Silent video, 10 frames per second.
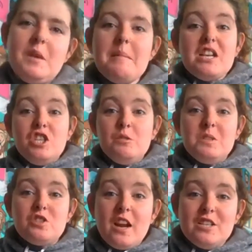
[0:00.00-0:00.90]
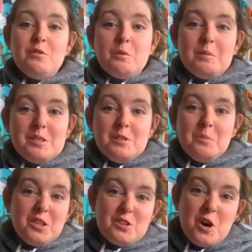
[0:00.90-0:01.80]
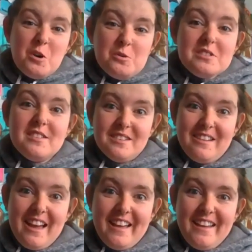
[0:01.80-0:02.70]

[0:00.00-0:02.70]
imagine humans trying to do it with with their toes. Okay.